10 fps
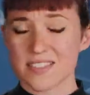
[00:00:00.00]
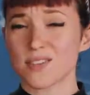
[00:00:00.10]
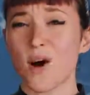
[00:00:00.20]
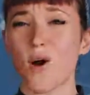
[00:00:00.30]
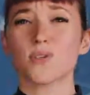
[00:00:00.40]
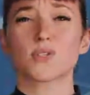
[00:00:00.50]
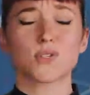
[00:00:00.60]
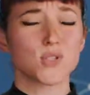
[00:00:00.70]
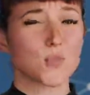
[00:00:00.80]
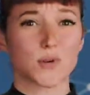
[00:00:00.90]
This is all
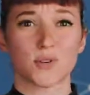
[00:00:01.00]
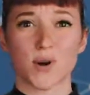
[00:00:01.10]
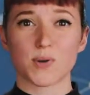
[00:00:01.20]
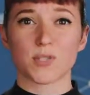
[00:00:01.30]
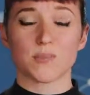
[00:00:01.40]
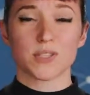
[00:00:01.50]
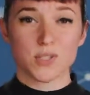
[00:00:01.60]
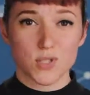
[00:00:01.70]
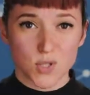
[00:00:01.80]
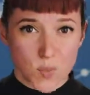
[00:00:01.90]
super gross, but
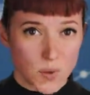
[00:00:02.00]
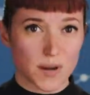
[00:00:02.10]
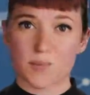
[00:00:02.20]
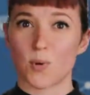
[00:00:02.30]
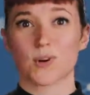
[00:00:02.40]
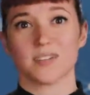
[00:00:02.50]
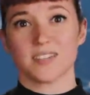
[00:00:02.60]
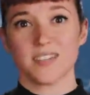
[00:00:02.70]
super important.